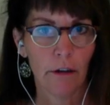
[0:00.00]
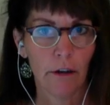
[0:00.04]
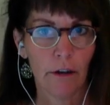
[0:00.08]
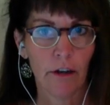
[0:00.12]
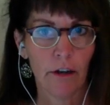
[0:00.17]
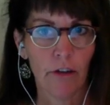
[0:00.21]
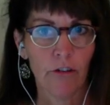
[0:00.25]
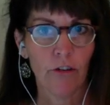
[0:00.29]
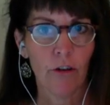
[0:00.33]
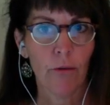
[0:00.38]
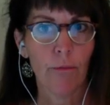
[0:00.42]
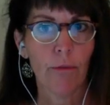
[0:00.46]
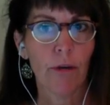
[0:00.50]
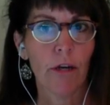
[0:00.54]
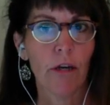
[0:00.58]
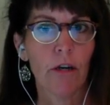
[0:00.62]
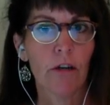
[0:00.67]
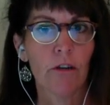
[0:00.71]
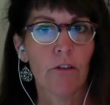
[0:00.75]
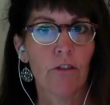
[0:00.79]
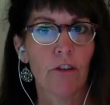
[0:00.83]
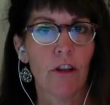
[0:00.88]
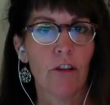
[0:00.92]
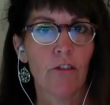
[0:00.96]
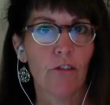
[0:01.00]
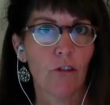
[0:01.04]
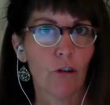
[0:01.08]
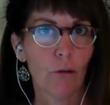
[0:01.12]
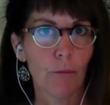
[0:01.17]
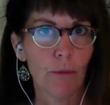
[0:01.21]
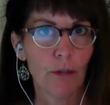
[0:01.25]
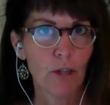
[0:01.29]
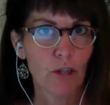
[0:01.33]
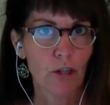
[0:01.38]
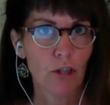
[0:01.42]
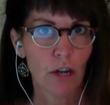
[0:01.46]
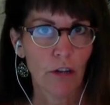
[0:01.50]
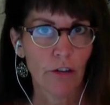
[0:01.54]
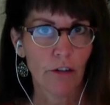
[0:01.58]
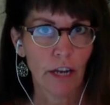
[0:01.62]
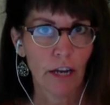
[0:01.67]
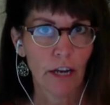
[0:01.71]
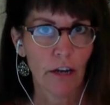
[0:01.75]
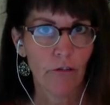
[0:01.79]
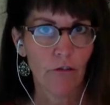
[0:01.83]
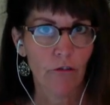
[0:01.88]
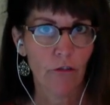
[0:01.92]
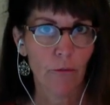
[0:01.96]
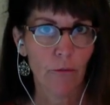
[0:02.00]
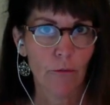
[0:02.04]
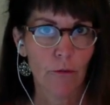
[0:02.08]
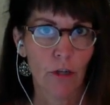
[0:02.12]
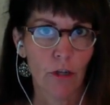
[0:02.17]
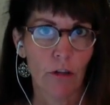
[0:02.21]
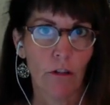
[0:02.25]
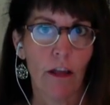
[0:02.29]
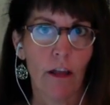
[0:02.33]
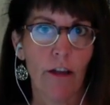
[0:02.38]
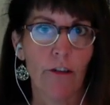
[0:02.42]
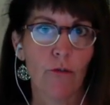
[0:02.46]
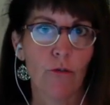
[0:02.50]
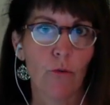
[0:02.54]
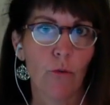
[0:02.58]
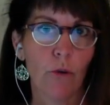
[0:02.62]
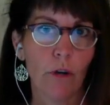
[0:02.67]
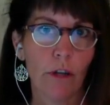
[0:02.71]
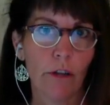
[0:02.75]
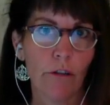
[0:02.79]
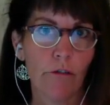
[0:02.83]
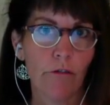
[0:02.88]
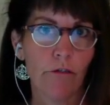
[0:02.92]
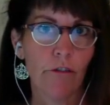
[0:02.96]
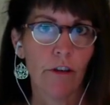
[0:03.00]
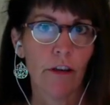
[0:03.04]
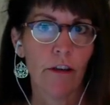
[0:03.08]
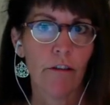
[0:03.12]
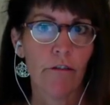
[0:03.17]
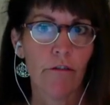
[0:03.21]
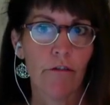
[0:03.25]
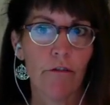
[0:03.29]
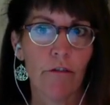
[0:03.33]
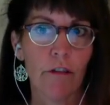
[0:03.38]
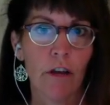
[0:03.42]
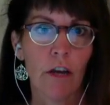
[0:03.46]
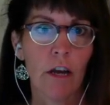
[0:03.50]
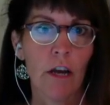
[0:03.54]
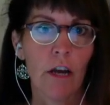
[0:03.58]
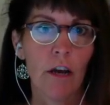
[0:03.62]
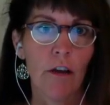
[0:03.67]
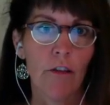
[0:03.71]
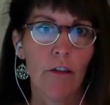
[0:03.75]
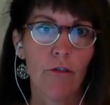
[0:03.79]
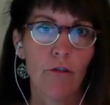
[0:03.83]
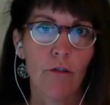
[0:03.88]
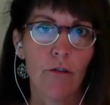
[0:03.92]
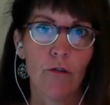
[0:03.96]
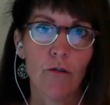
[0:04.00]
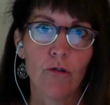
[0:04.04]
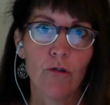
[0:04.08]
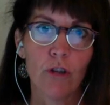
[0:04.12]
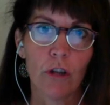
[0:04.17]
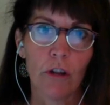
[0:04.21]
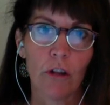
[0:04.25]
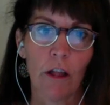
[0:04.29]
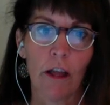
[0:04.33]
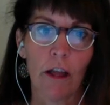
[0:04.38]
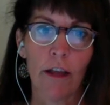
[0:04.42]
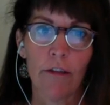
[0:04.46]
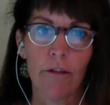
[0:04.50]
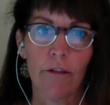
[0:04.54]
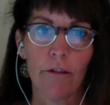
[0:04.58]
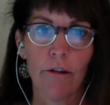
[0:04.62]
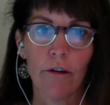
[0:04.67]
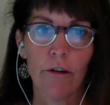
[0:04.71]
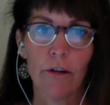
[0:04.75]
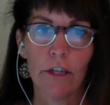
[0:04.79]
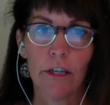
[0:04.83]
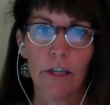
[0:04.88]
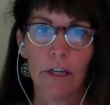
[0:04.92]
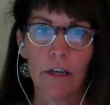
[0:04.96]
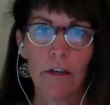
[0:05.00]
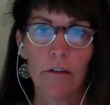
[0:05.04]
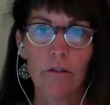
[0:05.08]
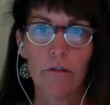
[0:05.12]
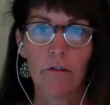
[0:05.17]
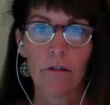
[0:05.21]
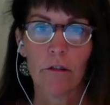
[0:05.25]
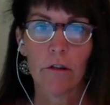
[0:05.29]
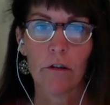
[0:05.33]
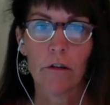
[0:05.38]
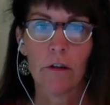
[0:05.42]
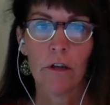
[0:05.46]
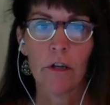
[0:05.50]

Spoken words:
because up here it says it'll be shut down from July 25th through July 30th.